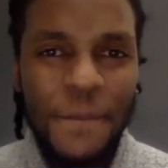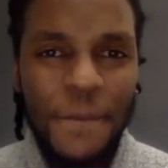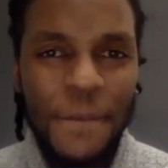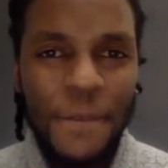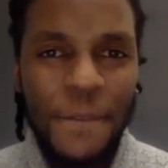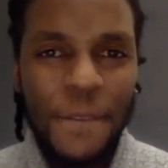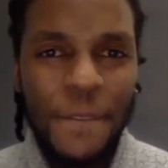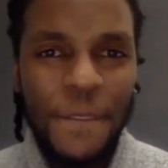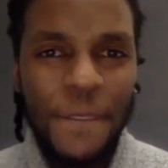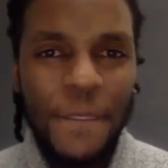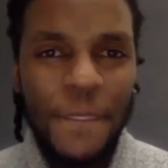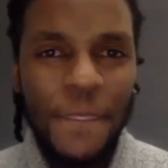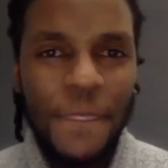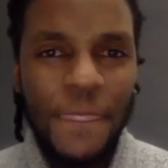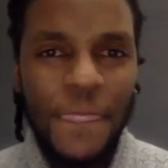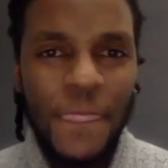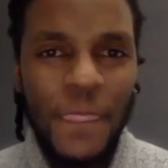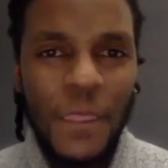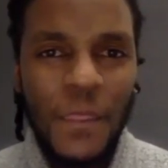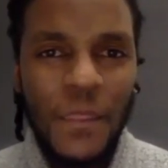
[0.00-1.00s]

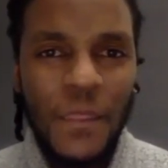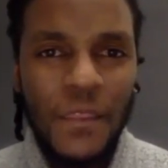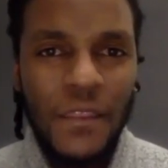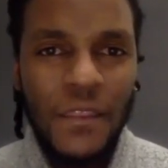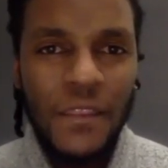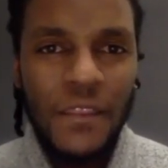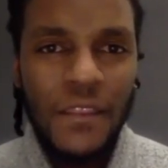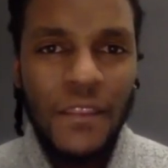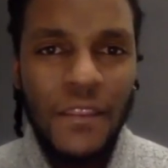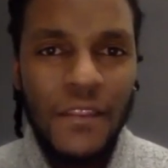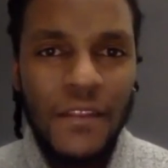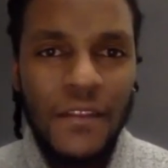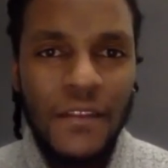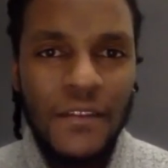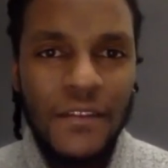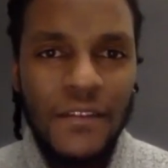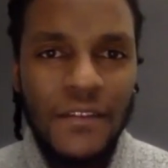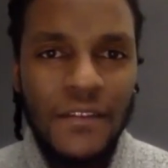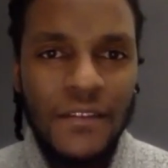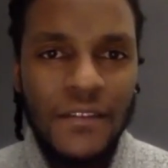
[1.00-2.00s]

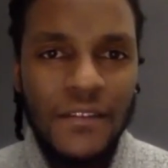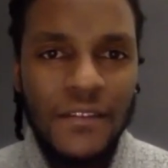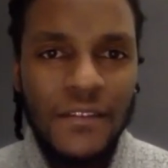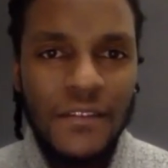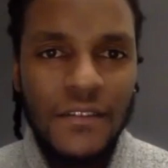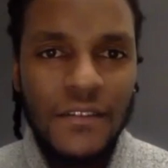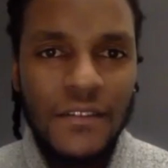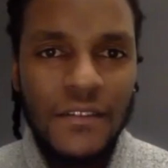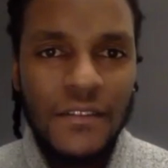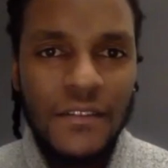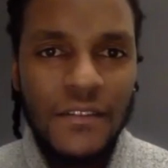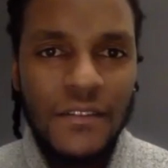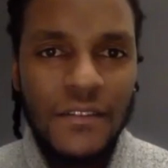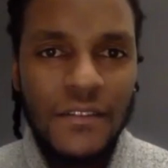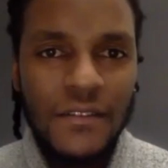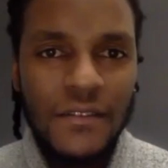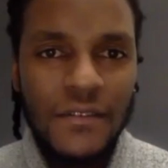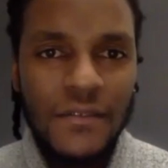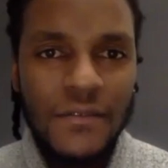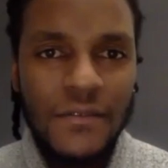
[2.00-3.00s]

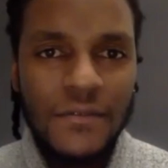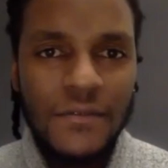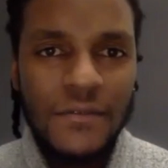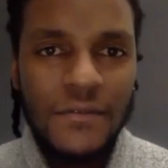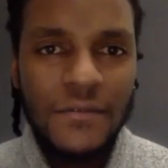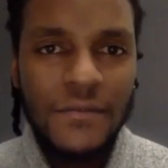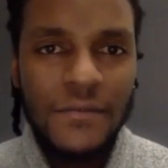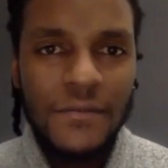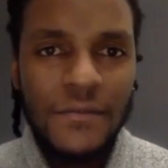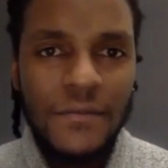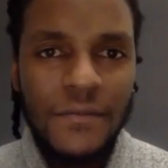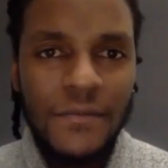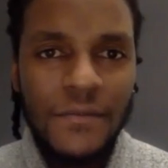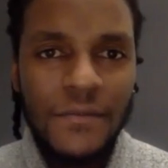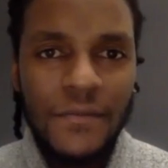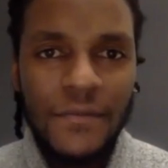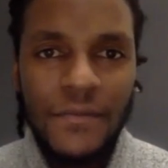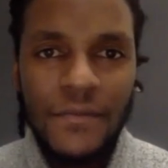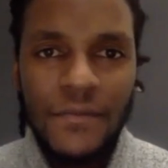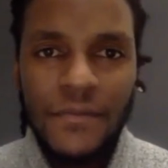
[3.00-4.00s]

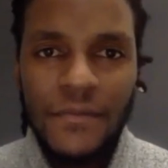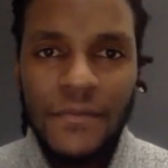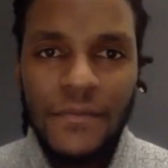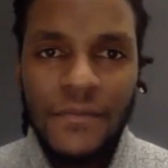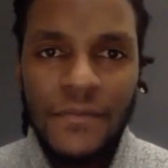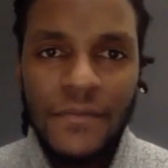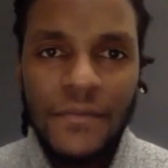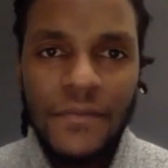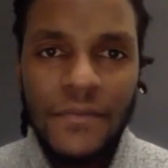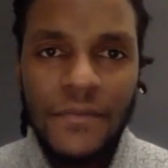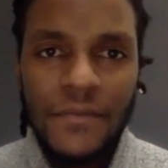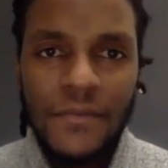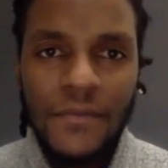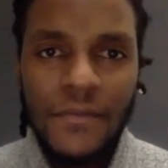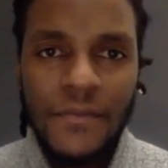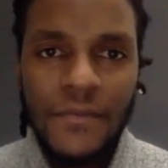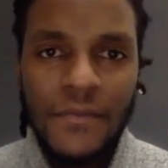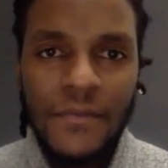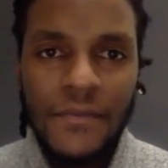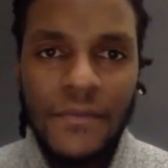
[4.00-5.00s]

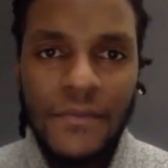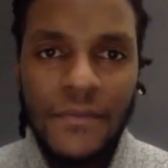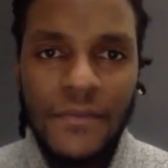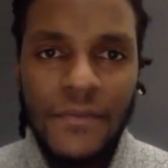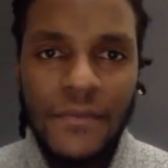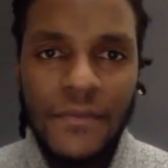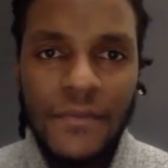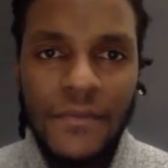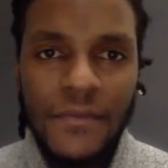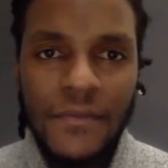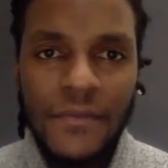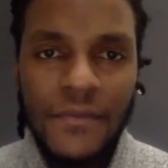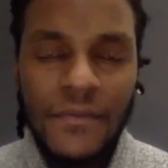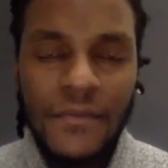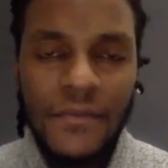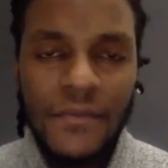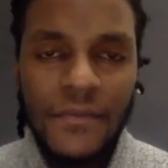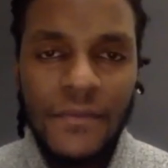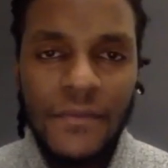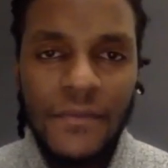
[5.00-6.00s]

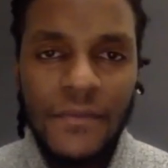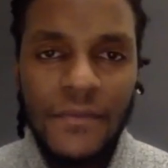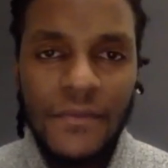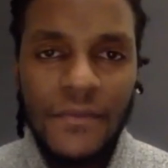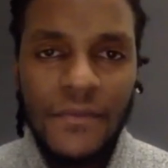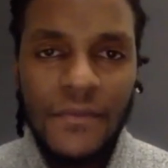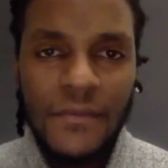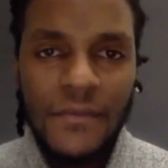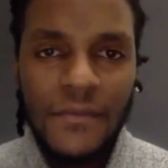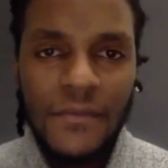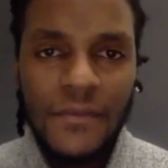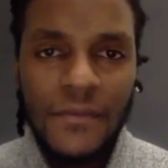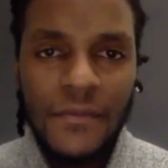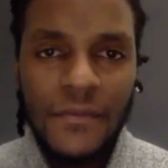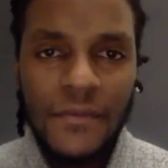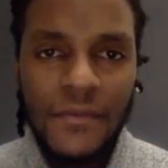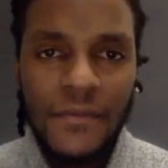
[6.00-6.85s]
This person isn't speaking.